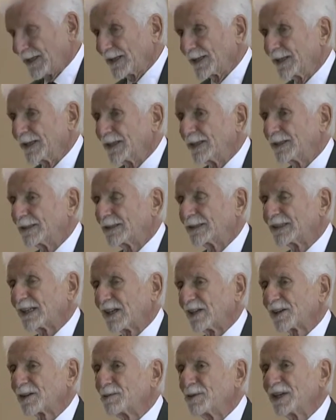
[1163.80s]
The
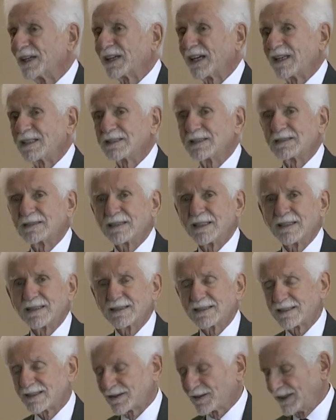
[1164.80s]
telecommunications
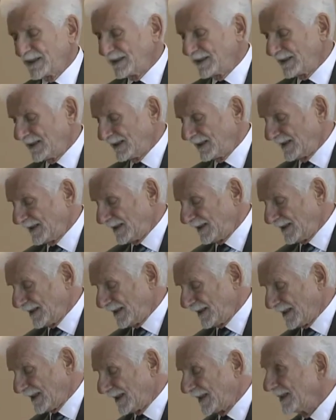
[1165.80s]
industry
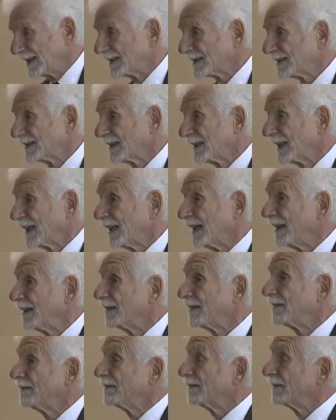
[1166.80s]
uh, is
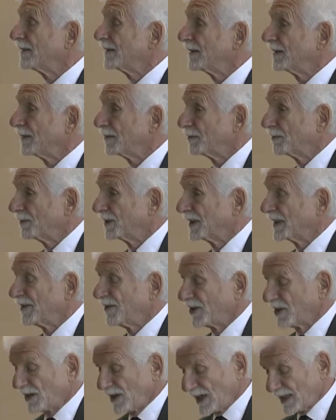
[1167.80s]
today,
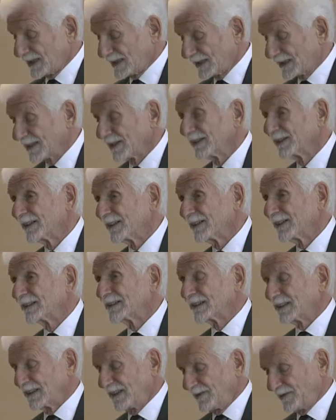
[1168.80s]
believe it or not, still in
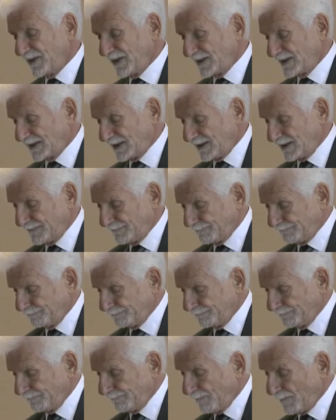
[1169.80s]
its infancy,
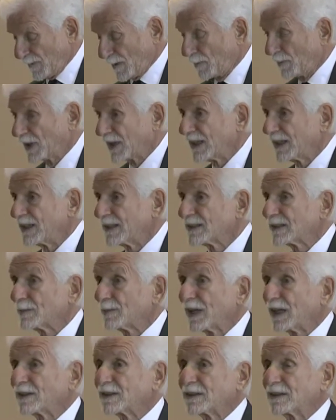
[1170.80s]
but it is
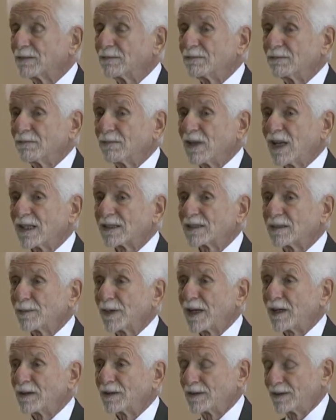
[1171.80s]
about to blossom
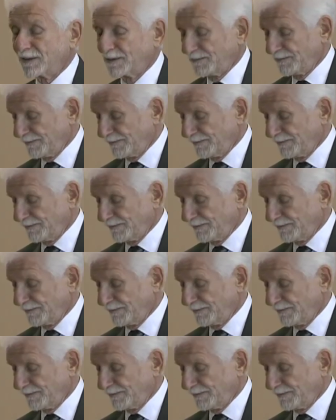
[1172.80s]
out